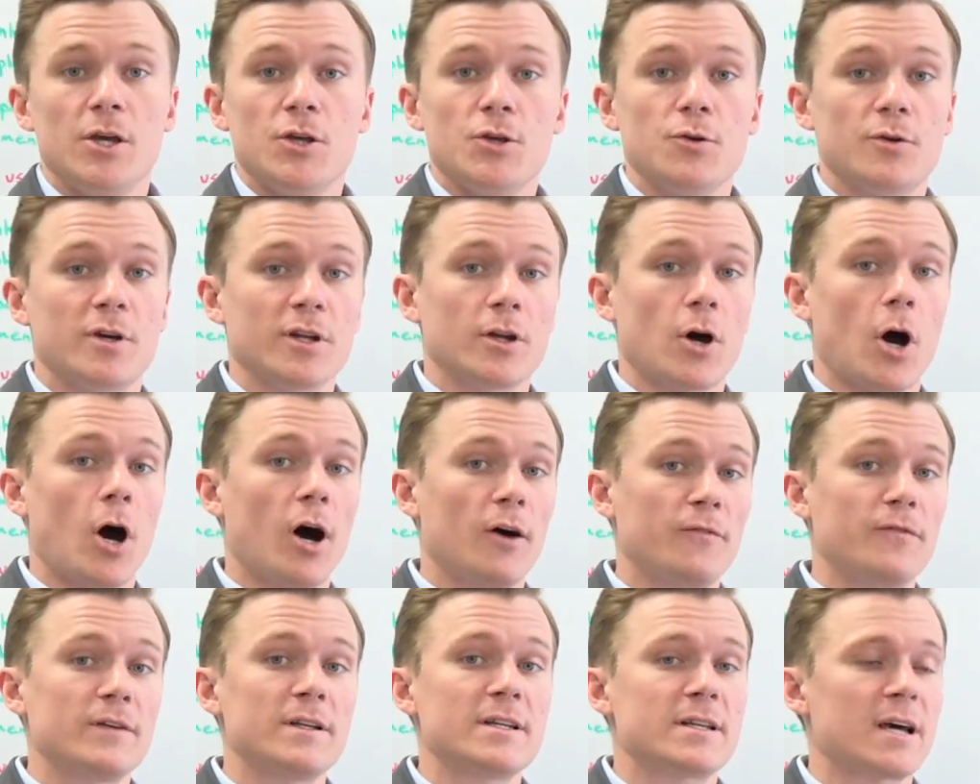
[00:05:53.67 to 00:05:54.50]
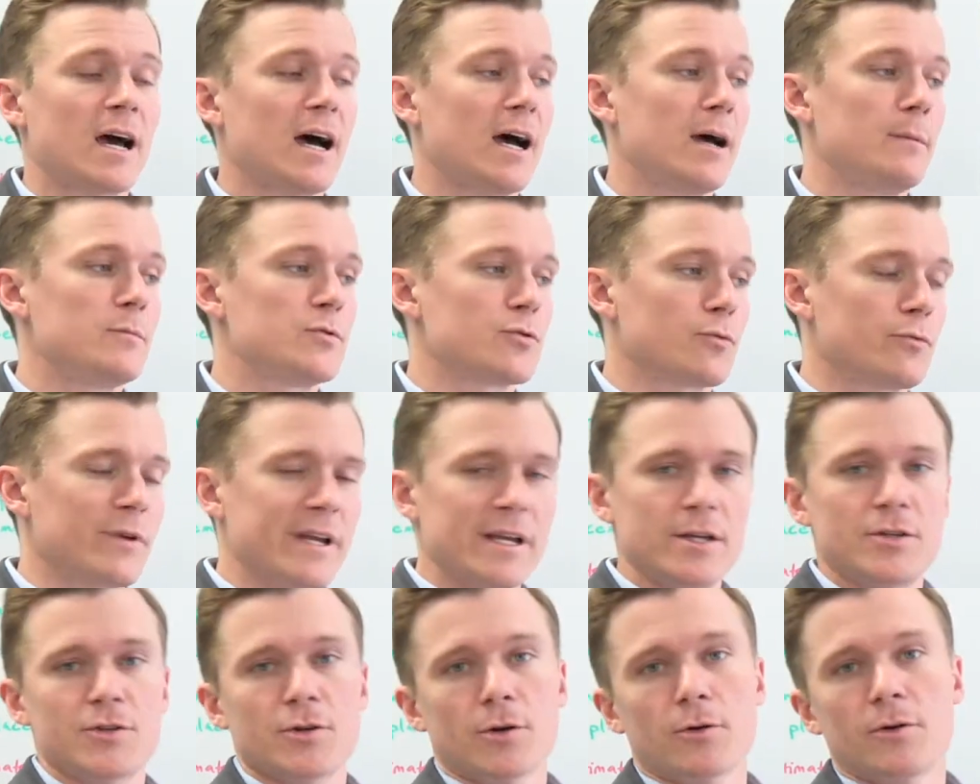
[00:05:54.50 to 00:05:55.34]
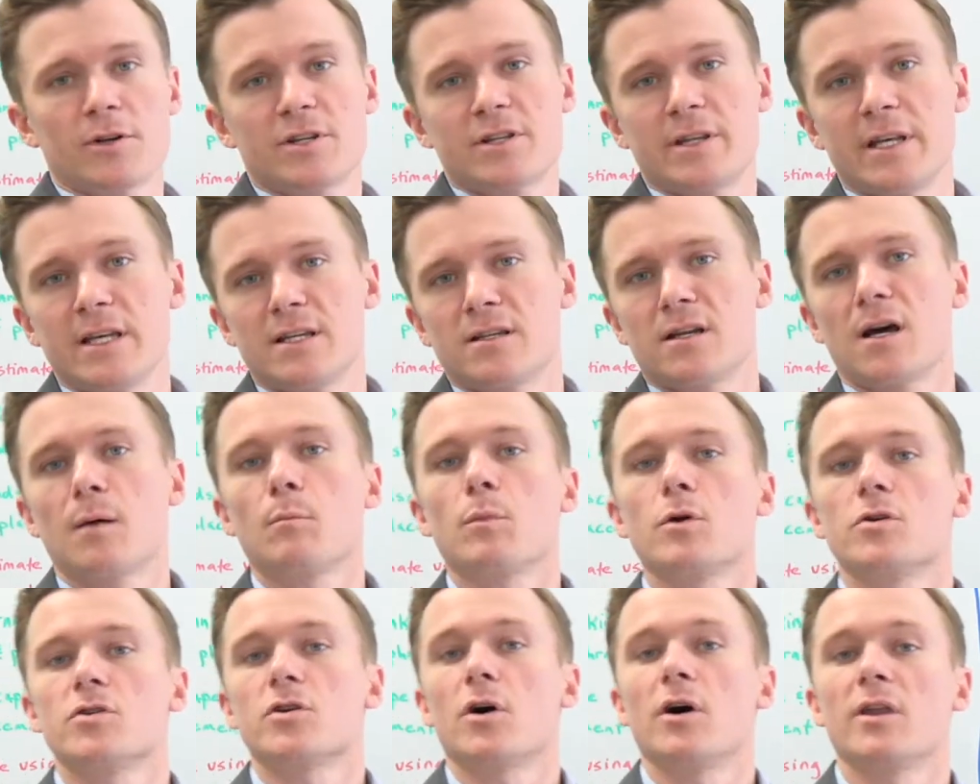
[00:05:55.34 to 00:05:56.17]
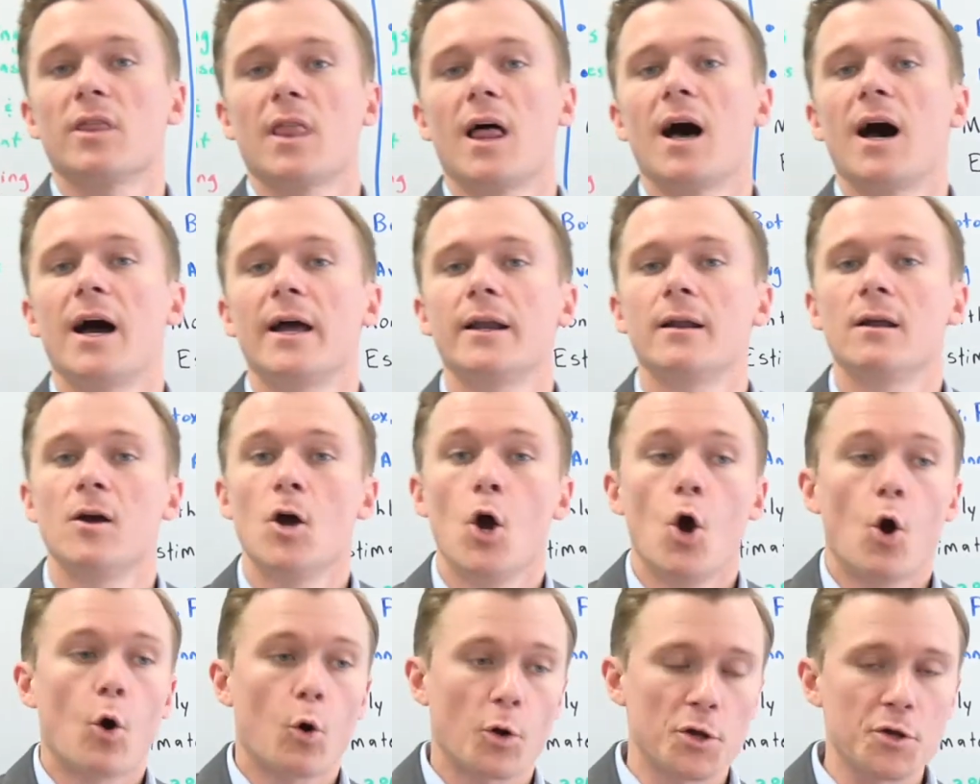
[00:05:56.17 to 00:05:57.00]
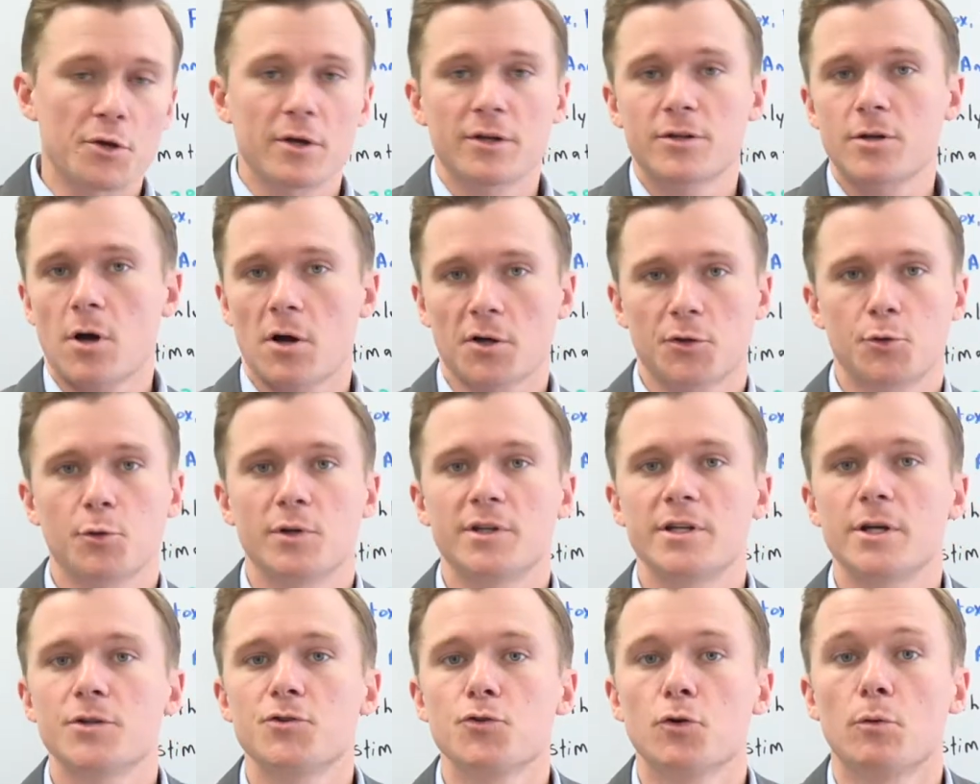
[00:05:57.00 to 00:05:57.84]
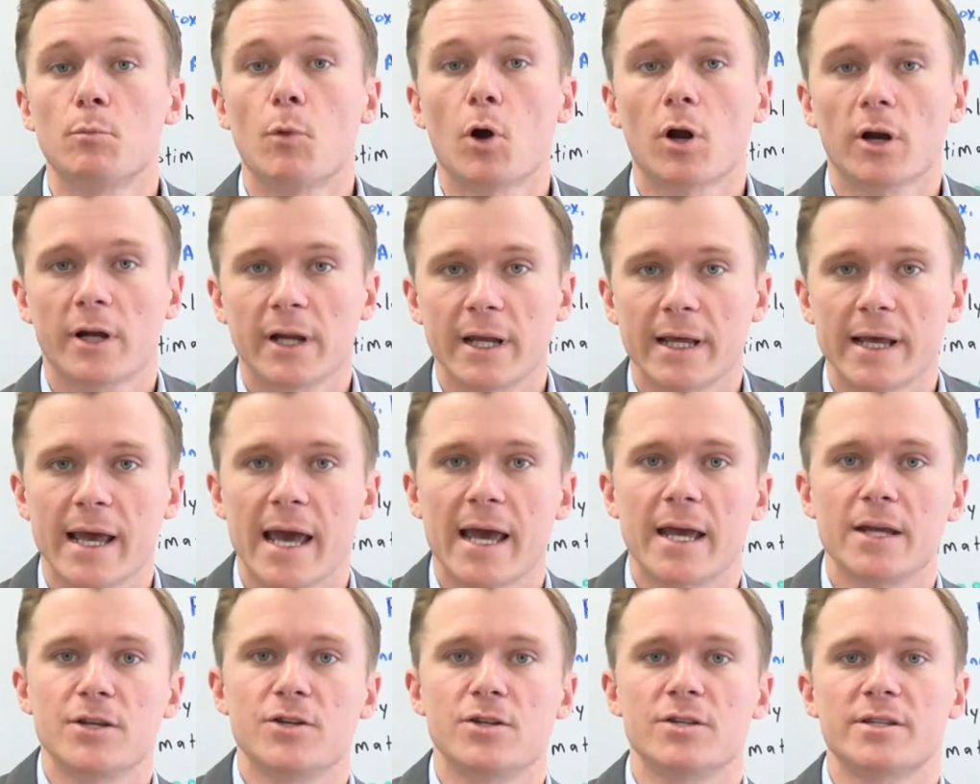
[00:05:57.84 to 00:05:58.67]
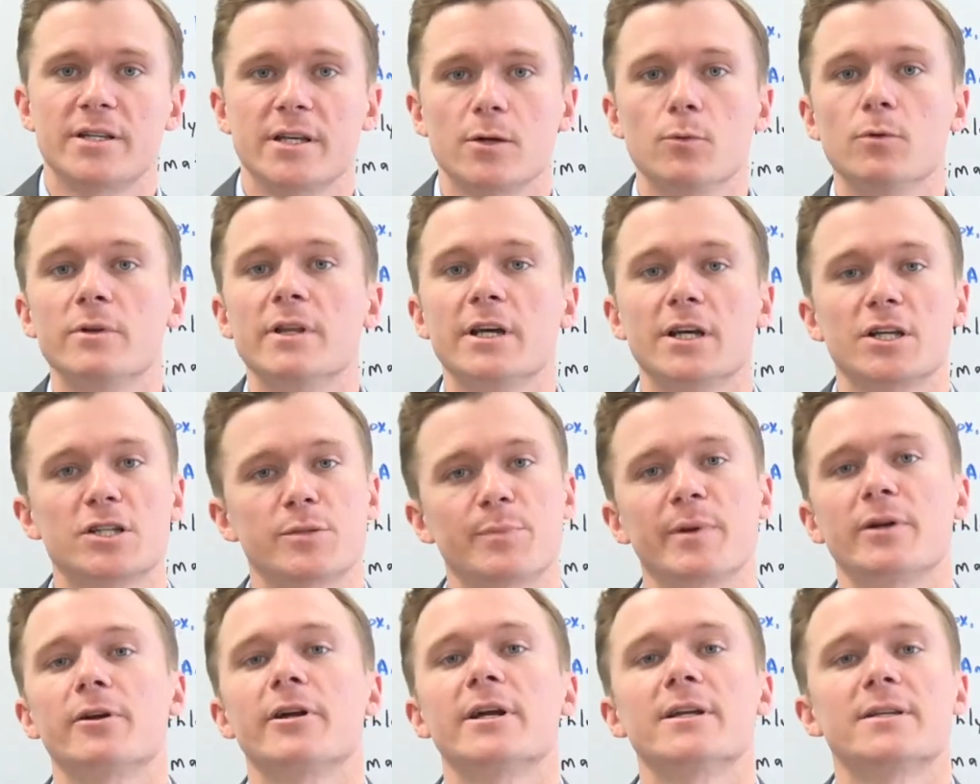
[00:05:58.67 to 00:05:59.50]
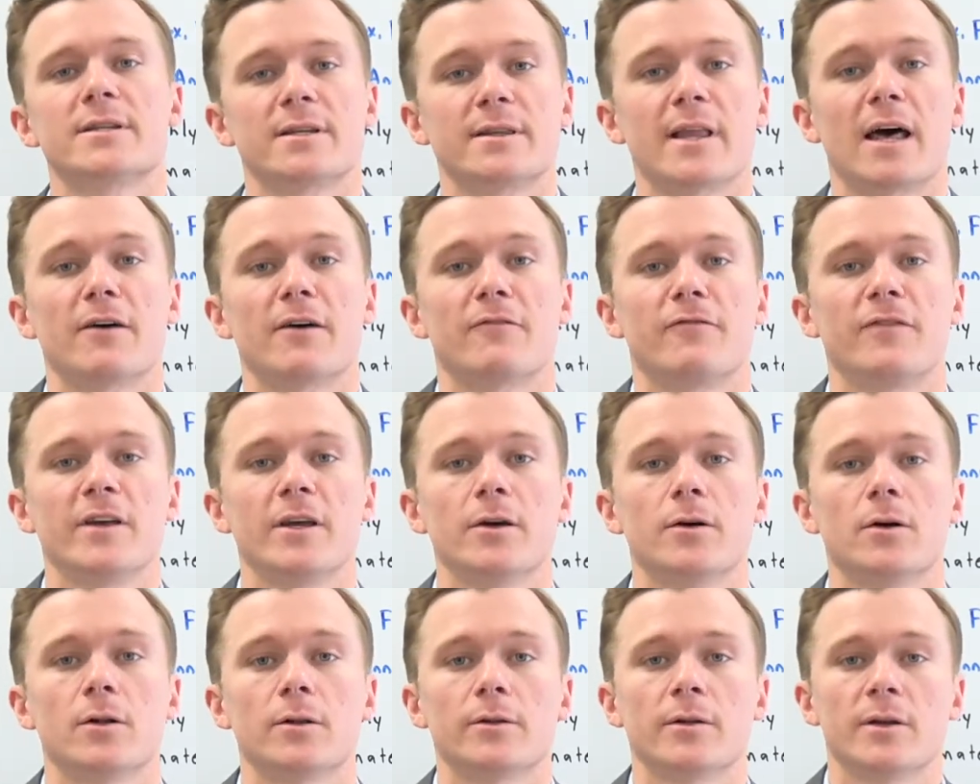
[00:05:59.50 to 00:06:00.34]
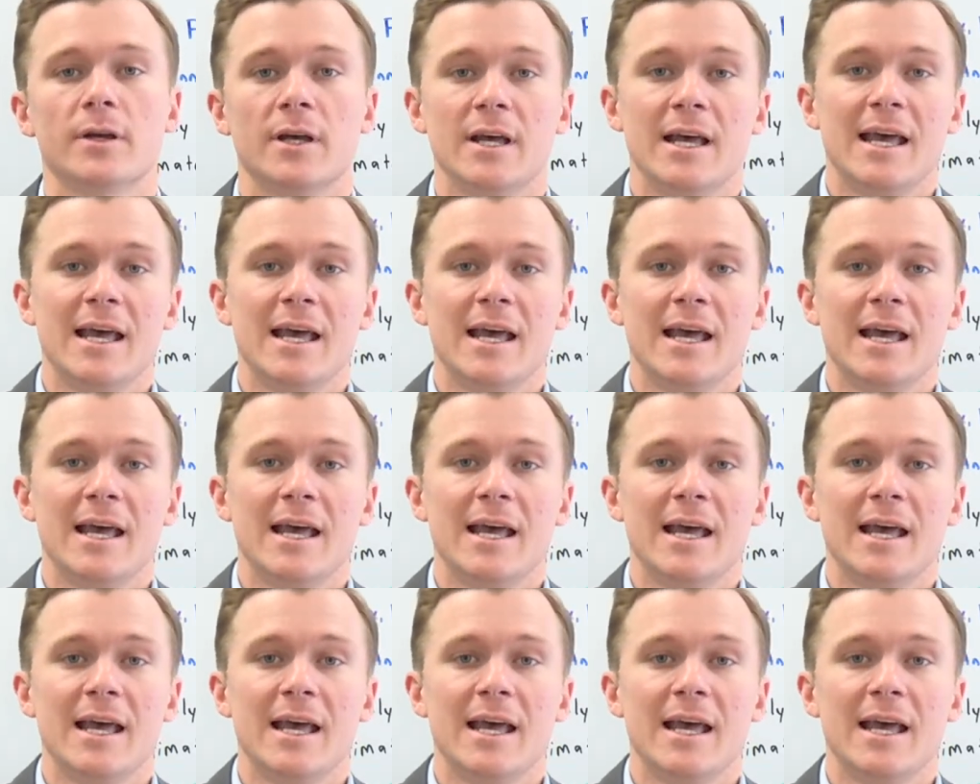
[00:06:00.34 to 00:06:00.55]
You can oftentimes research these numbers online, or you can talk to a digital marketing agency with experience in that field,